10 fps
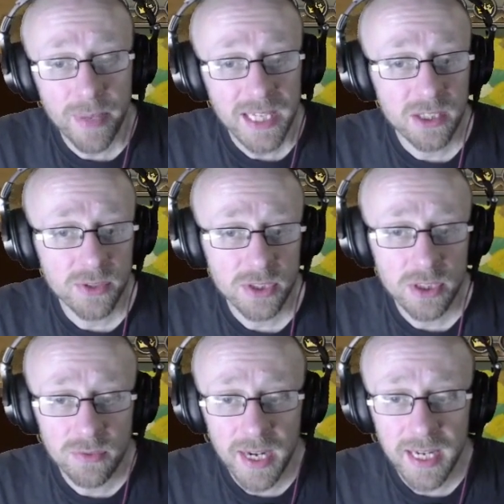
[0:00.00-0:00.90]
based on the
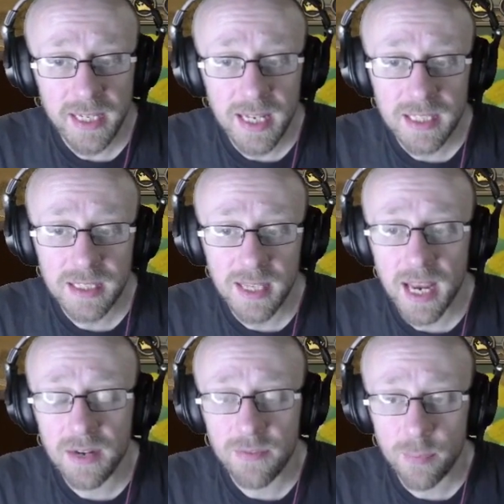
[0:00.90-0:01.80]
terrain and
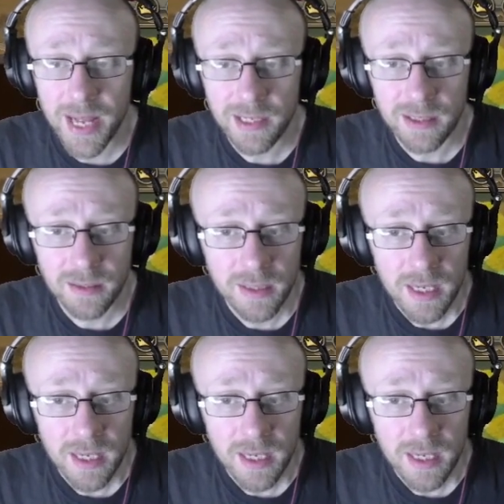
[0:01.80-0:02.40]
scale of the battle.